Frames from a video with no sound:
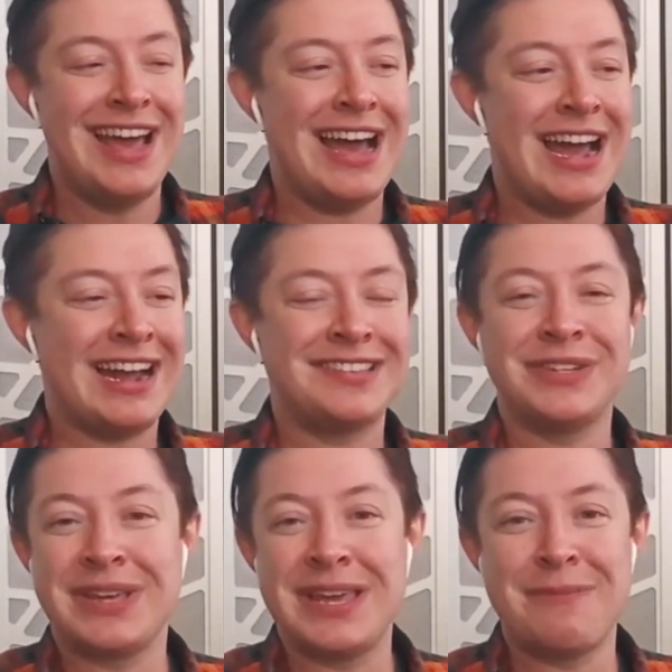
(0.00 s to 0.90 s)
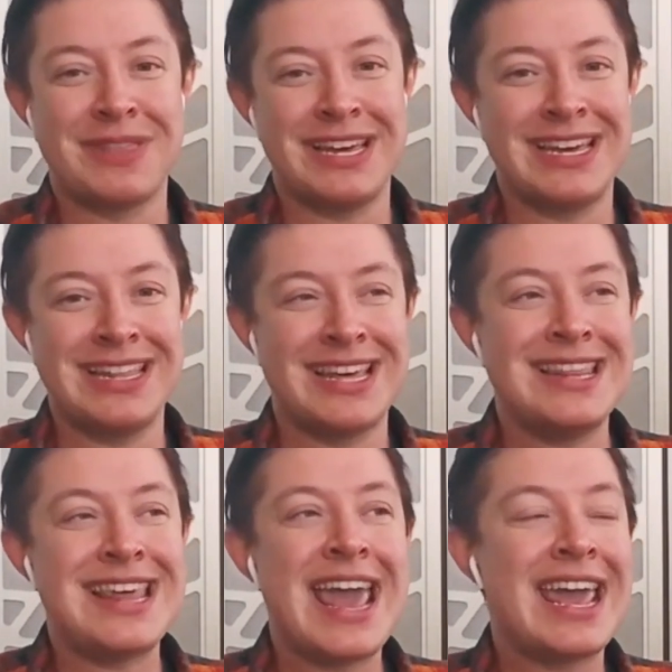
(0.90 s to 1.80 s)
I still keep
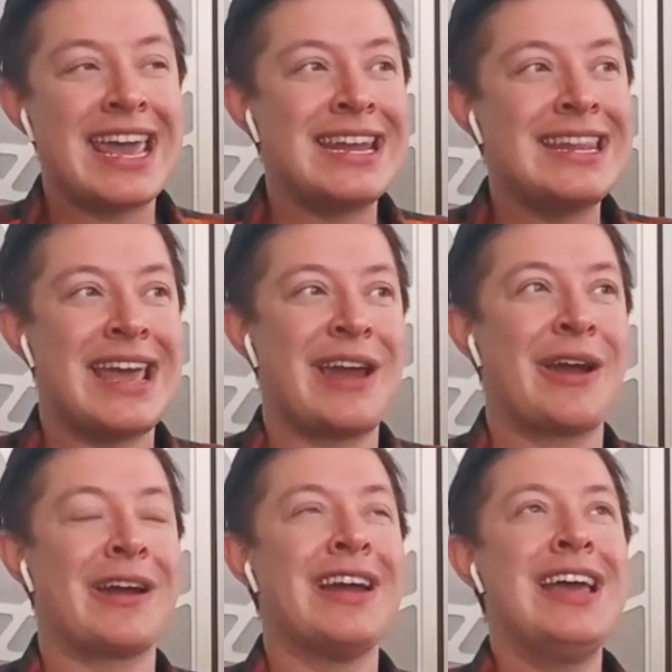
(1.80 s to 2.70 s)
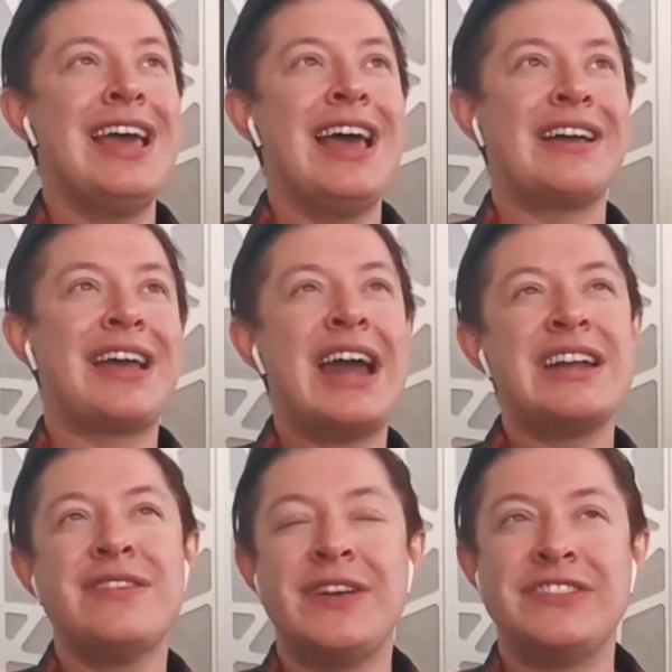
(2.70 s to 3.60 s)
the they in there
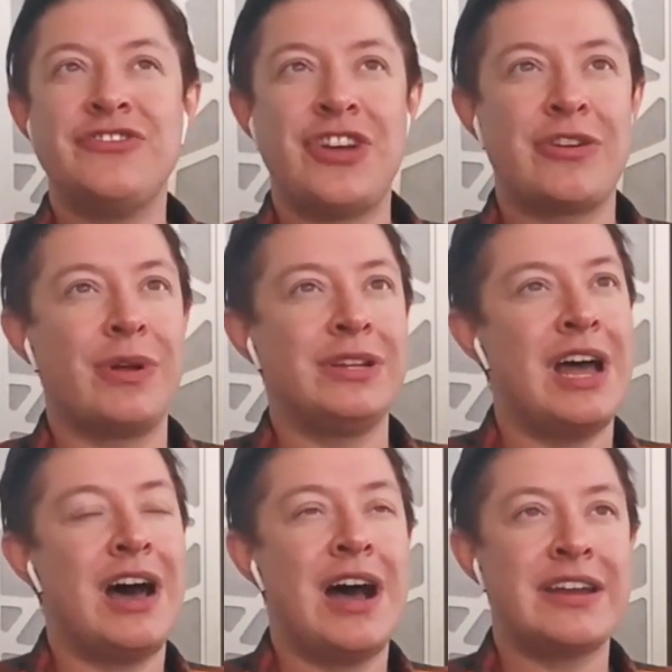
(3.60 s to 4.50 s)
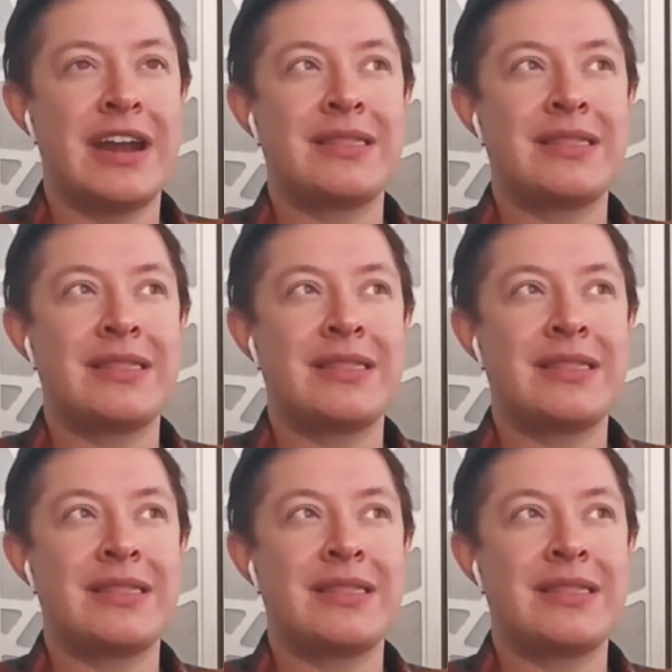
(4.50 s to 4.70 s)
kind of as a general nod.